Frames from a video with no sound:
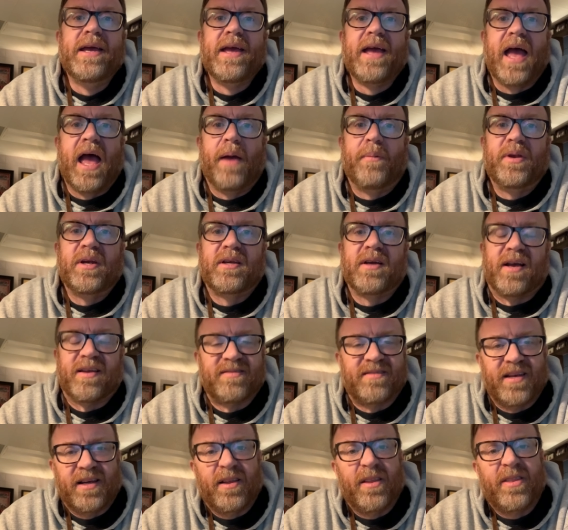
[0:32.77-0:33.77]
Abbott and
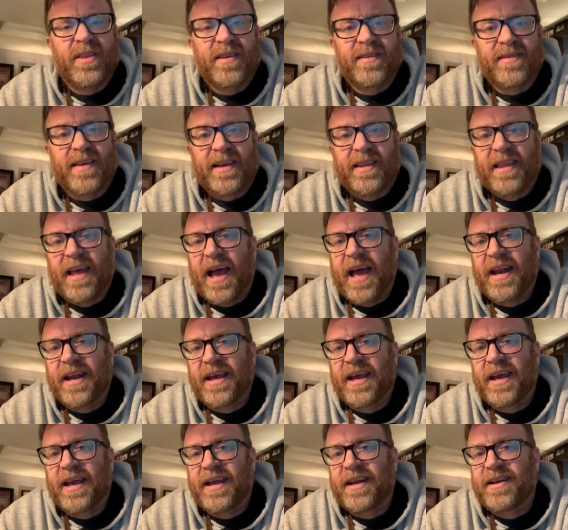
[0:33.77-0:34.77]
Costello, things like that.
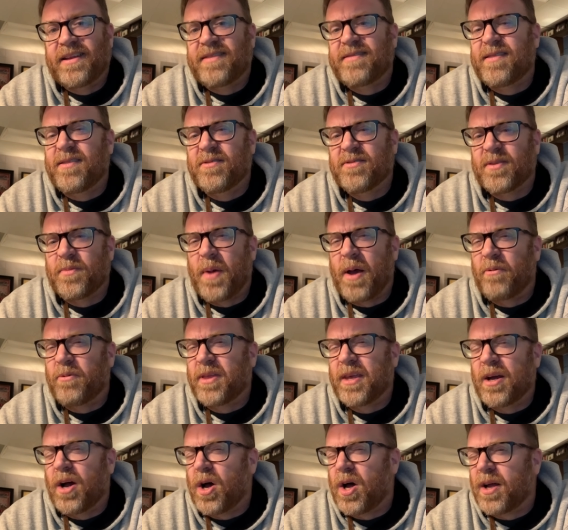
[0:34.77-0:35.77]
And it's usually met
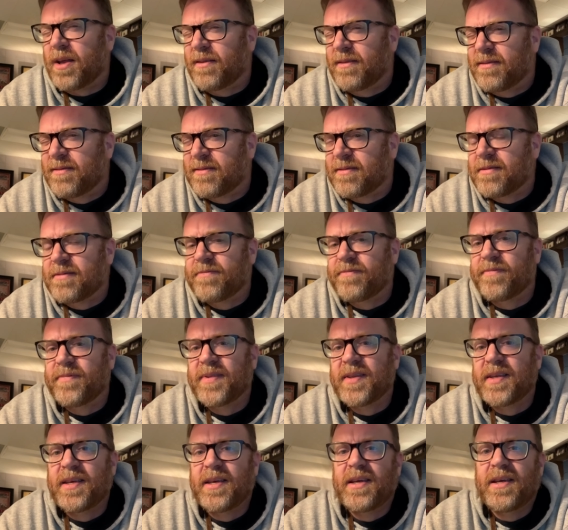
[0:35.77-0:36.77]
with yawns
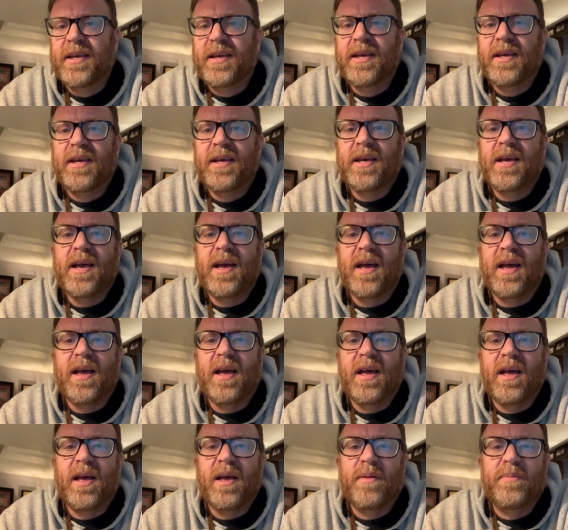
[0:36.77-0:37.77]

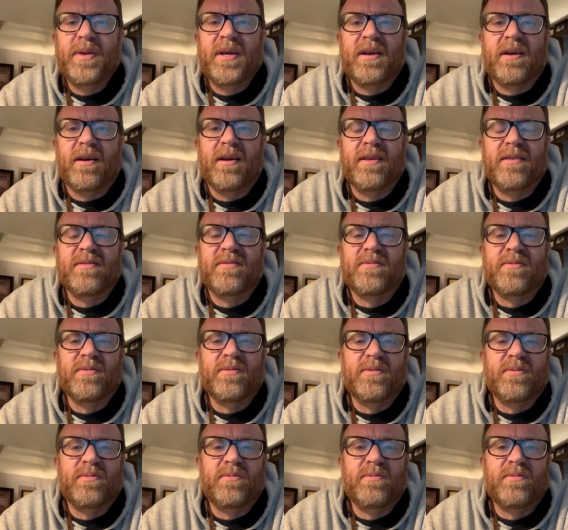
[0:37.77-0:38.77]
uh, because uh,
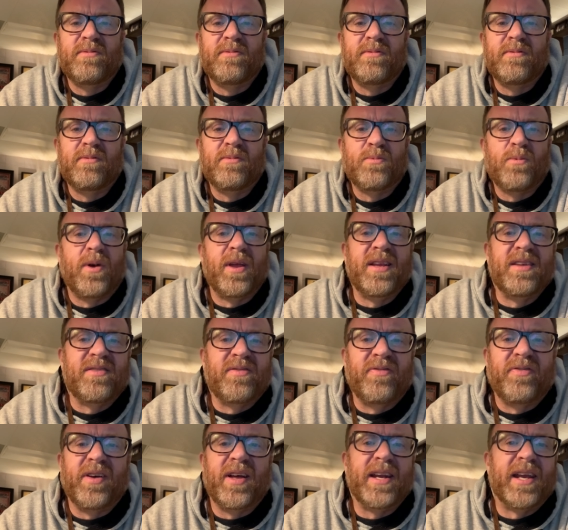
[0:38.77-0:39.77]
what is
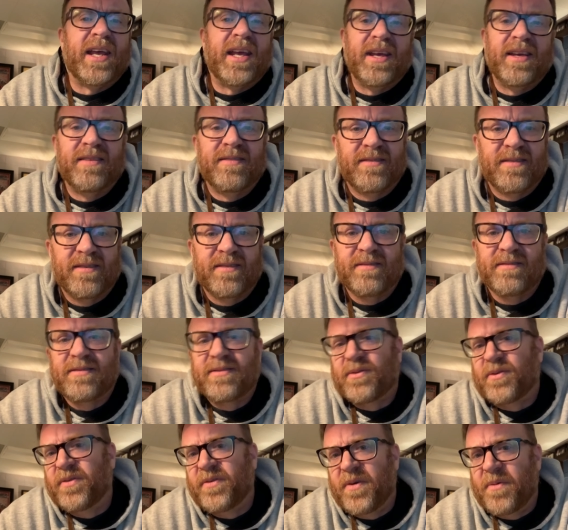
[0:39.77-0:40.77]
funny is a
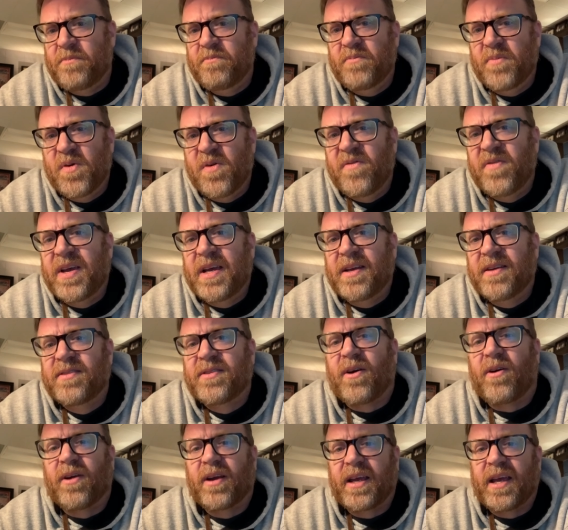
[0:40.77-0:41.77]
sort of a moving
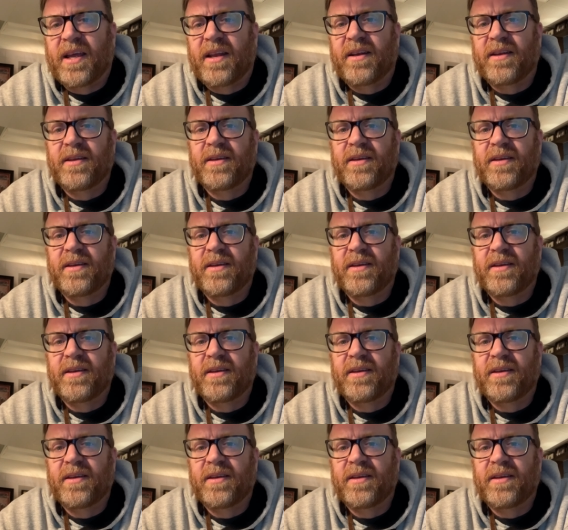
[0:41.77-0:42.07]
target.